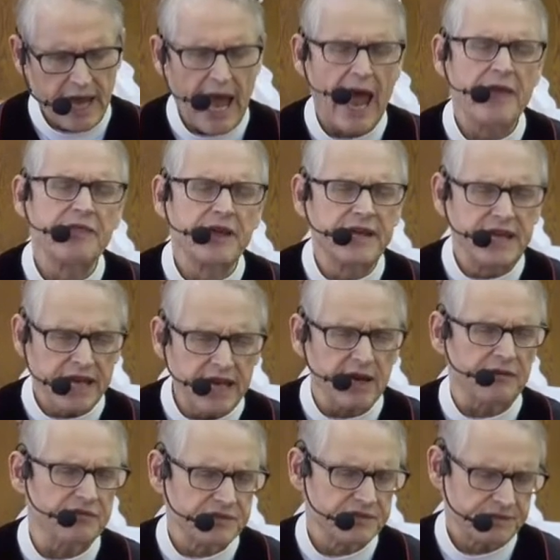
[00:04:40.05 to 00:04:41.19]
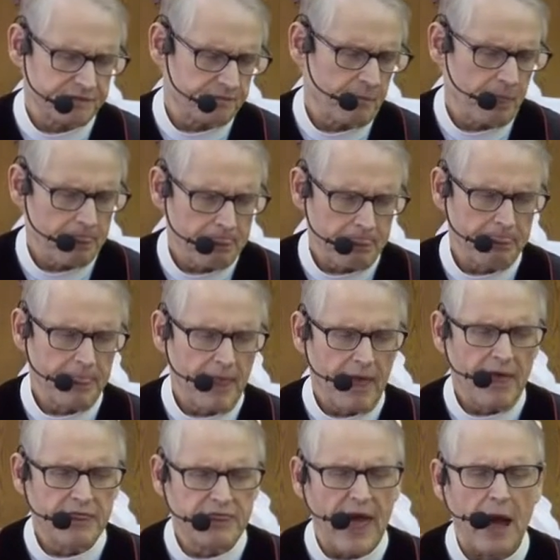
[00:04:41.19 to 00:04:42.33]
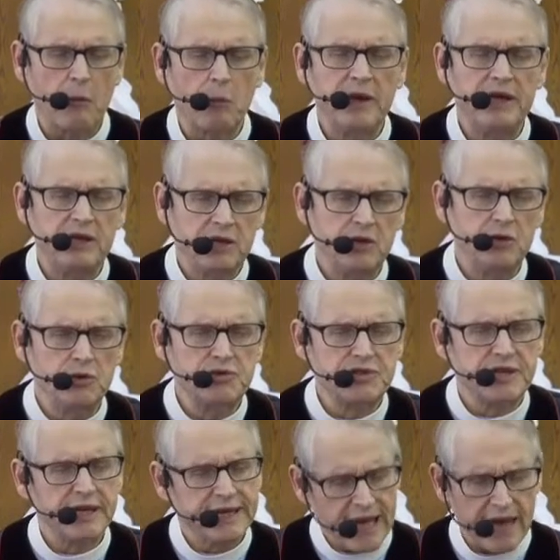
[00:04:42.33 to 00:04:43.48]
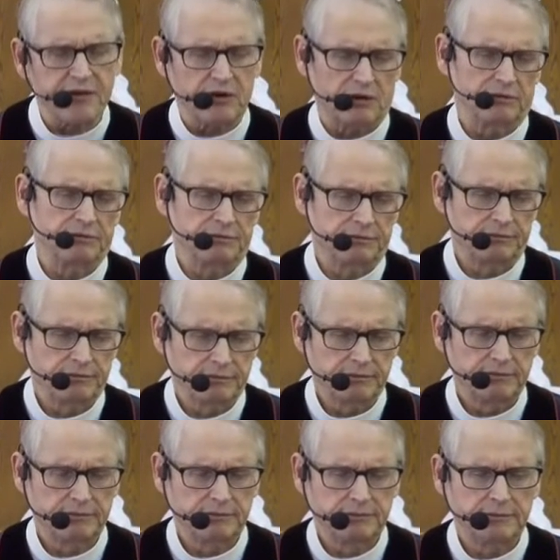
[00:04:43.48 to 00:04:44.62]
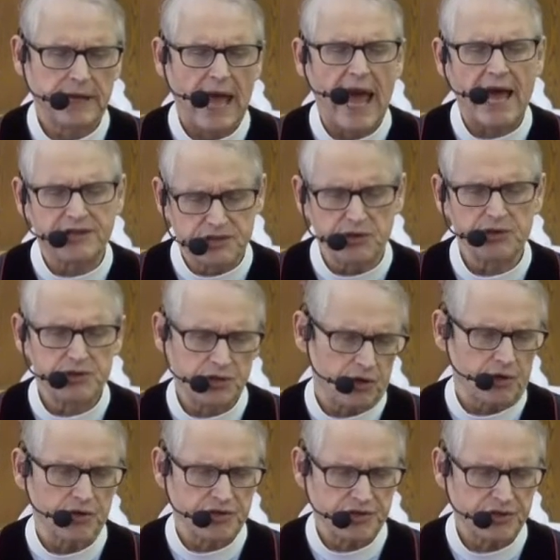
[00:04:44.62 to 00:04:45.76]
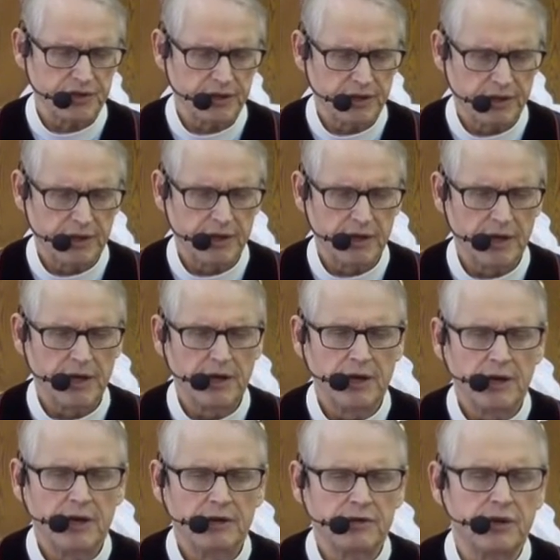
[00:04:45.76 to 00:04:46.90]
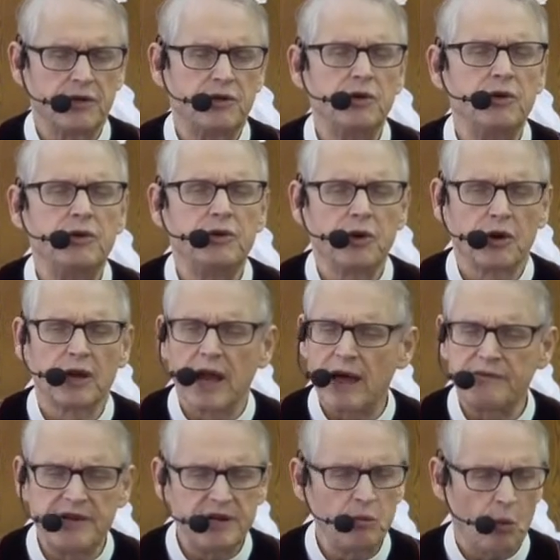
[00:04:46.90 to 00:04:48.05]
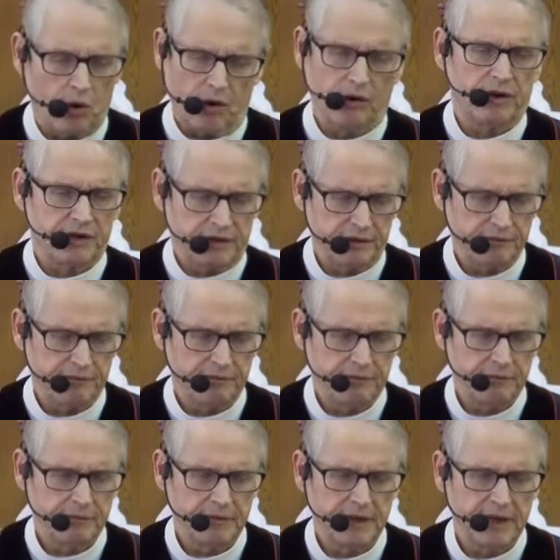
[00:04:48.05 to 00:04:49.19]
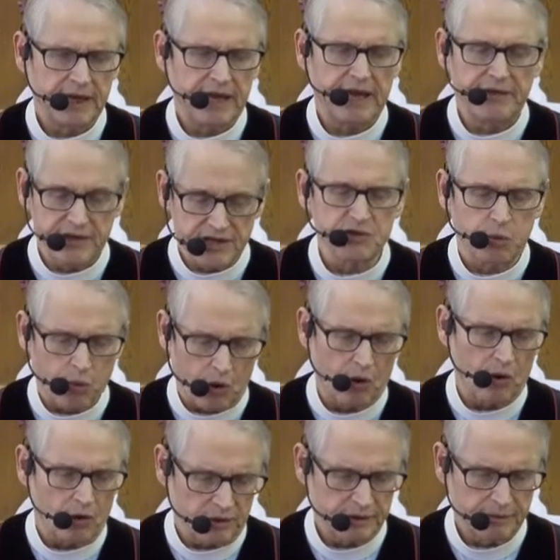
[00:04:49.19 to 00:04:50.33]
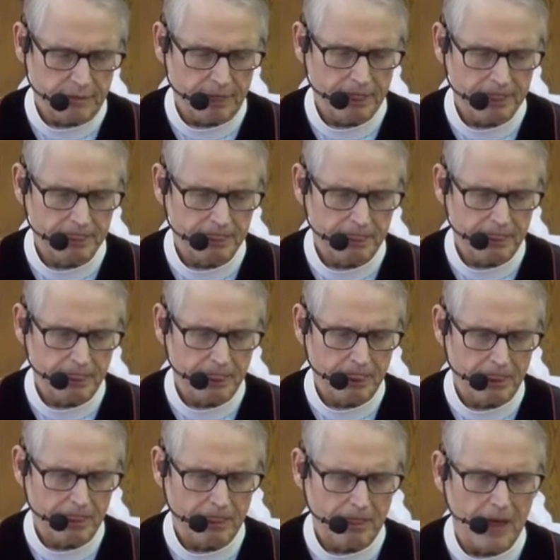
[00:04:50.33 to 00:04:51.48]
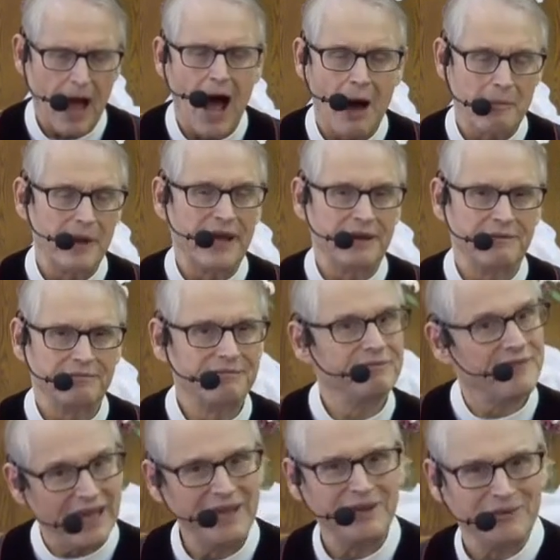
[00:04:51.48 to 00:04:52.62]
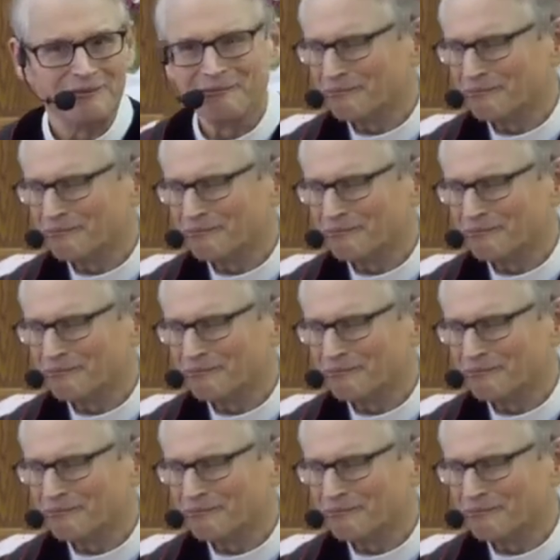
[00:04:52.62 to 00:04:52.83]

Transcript: and the gifts that we use together as your church to do your loving work in this world. Amen. Thank you.